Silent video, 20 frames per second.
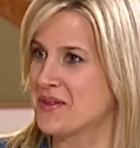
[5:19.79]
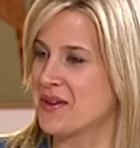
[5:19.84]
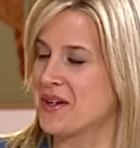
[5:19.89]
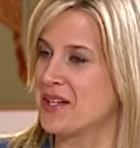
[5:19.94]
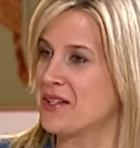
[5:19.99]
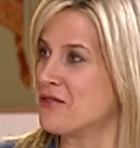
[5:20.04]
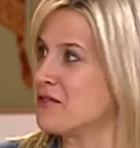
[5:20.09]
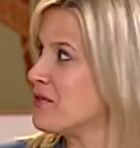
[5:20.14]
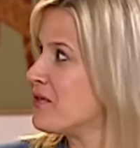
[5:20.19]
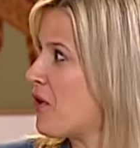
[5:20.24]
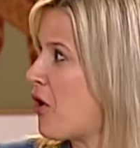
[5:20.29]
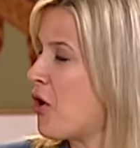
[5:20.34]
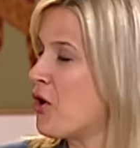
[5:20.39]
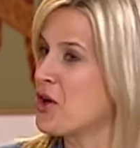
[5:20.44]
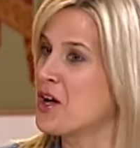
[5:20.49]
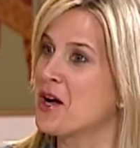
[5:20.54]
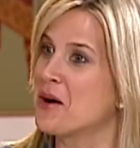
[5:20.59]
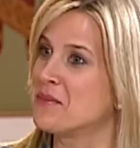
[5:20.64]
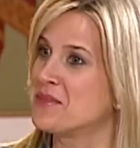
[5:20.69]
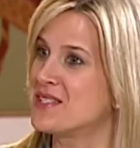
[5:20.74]
kind of all
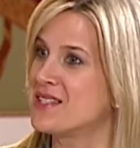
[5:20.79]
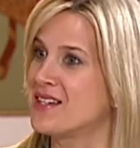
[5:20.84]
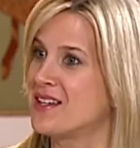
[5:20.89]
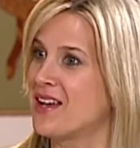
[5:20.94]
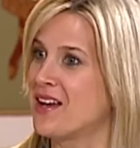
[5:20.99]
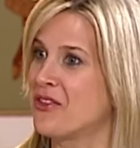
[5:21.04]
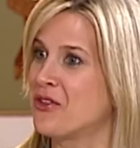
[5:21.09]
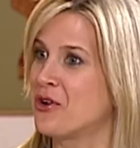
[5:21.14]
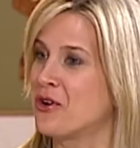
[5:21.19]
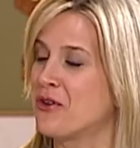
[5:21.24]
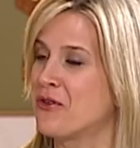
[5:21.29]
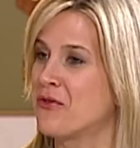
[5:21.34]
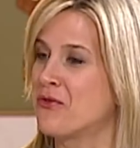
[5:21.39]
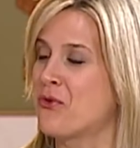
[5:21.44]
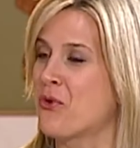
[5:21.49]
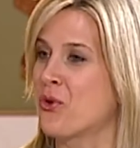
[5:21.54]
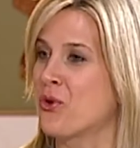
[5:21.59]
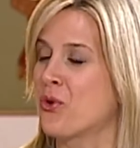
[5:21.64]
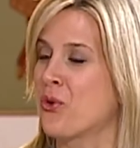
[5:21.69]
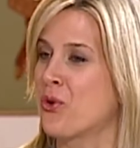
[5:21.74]
comes together
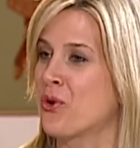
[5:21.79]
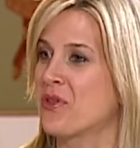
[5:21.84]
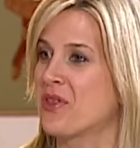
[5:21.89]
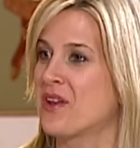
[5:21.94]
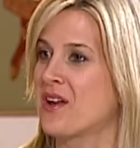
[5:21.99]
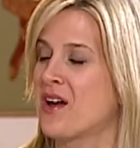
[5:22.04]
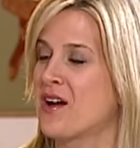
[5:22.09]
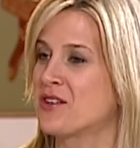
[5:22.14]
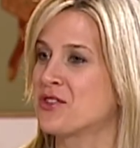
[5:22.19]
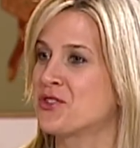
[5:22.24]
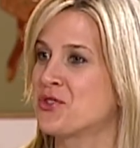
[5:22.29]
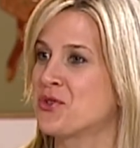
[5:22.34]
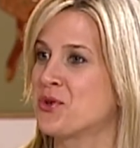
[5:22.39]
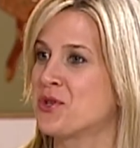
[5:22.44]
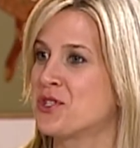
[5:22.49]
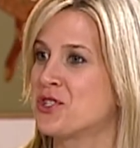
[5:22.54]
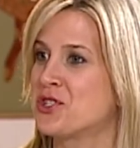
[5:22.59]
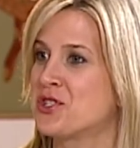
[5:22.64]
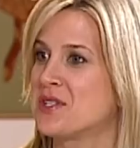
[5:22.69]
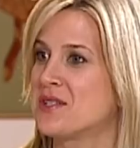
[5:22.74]
for Orthodox
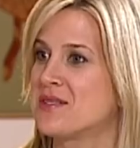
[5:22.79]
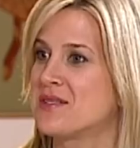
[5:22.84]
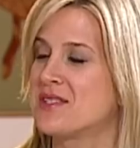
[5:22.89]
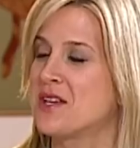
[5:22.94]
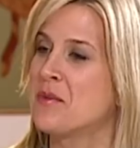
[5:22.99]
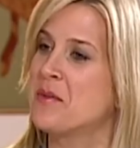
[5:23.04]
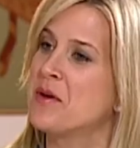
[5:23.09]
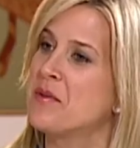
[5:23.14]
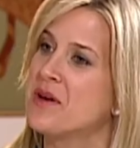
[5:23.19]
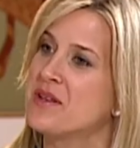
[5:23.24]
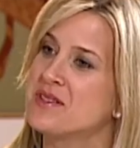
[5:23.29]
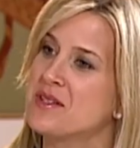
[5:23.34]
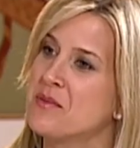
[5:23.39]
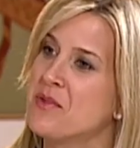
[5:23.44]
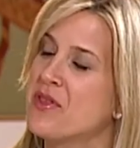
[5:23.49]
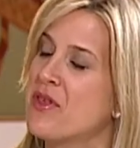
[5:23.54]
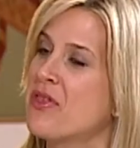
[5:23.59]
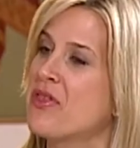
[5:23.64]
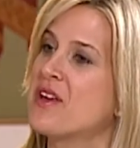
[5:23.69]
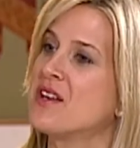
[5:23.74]
Christians. Tell me about some of
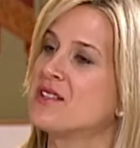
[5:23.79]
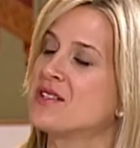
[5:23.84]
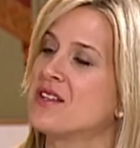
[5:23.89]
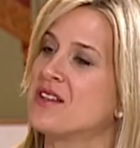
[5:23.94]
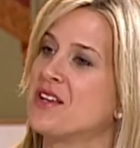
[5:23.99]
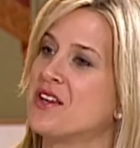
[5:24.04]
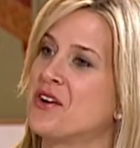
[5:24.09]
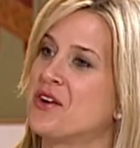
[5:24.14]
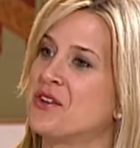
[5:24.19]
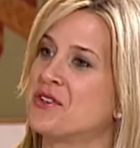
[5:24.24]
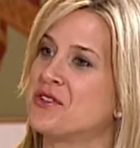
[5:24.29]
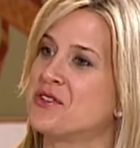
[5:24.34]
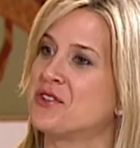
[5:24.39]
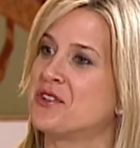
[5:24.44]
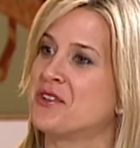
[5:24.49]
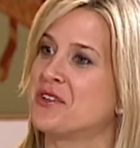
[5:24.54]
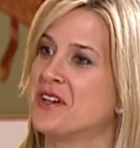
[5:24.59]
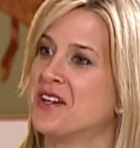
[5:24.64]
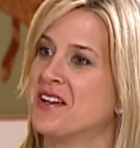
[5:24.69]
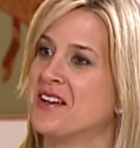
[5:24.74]
the things in the altar,